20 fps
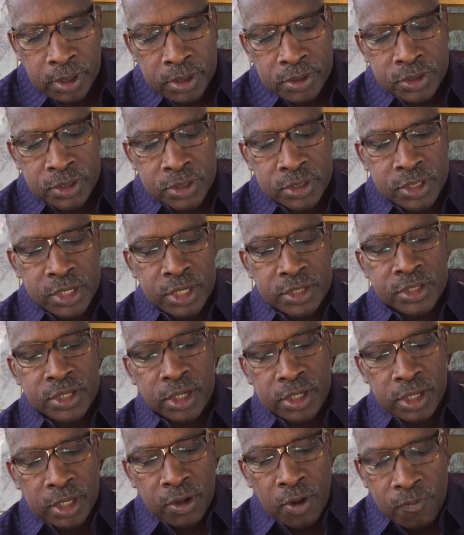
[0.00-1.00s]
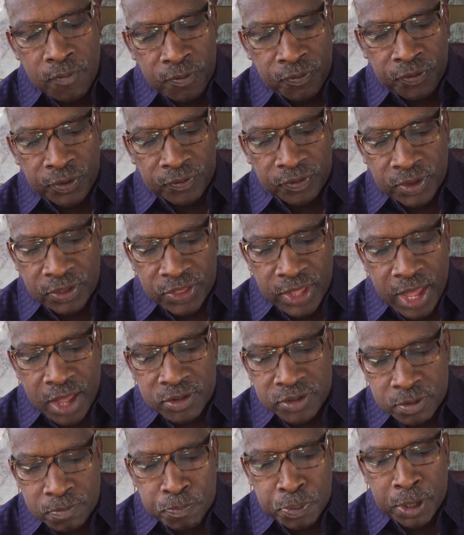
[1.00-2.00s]
Statistically, over
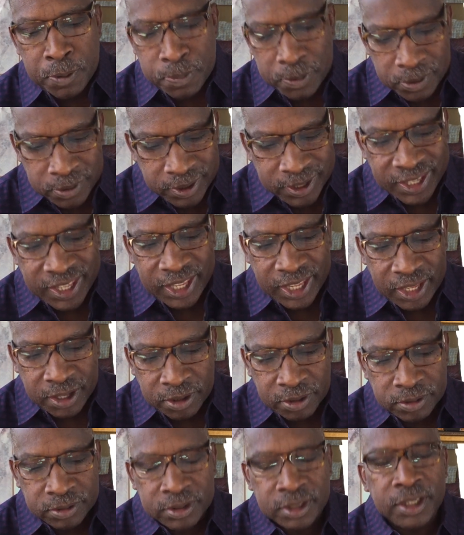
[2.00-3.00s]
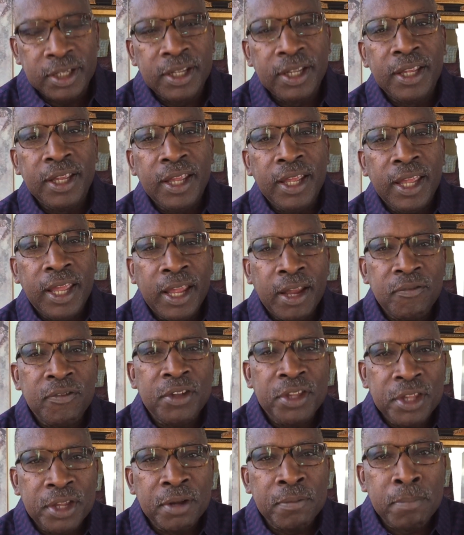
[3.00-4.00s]
50,000 people are killed
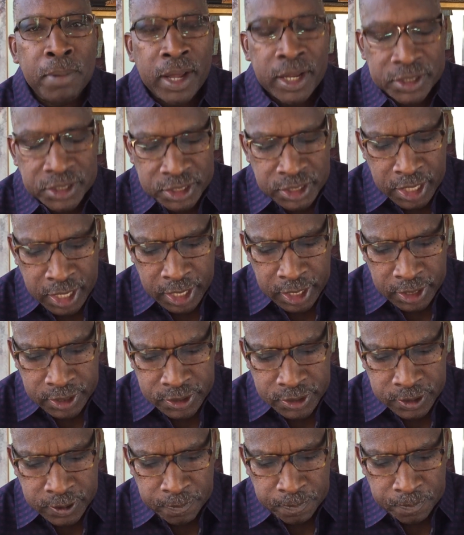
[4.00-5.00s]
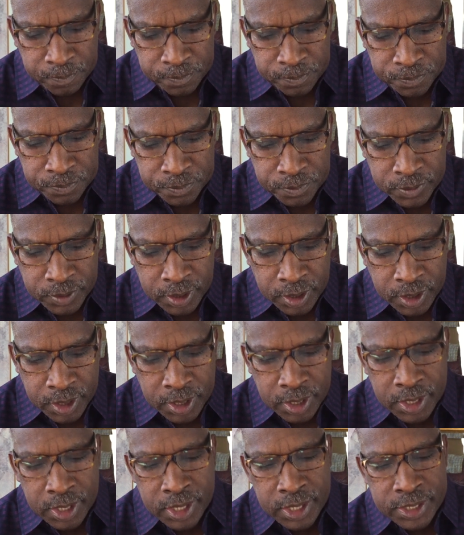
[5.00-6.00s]
every year by snakes.
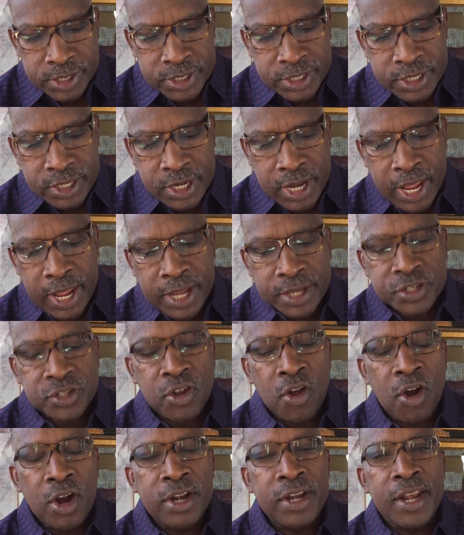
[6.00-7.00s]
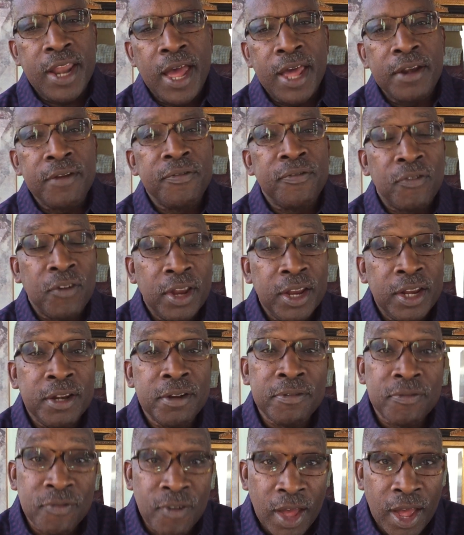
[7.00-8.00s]
Snakes are not afraid
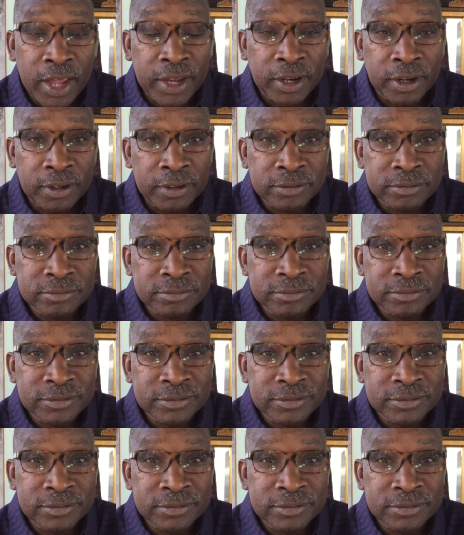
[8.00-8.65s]
of fire.